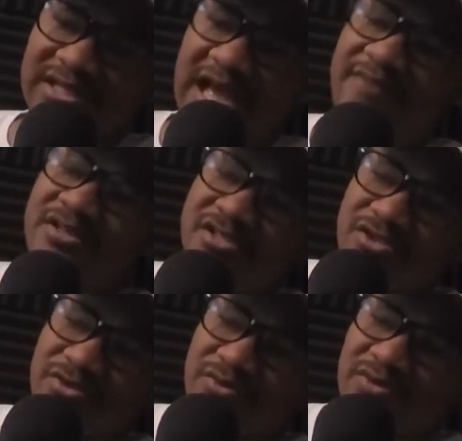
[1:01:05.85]
have this
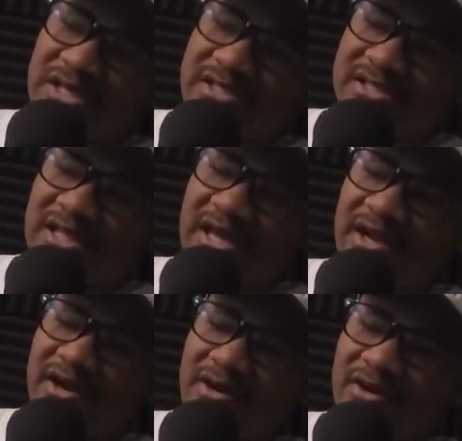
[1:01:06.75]
dude that's
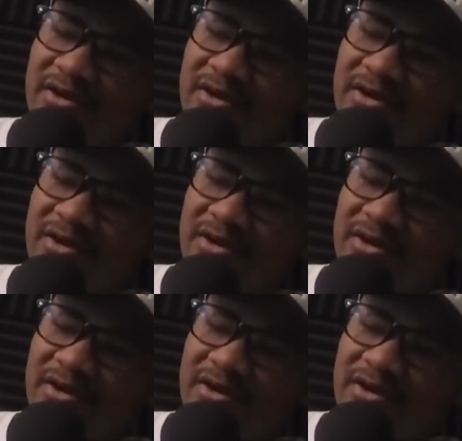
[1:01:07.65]
there.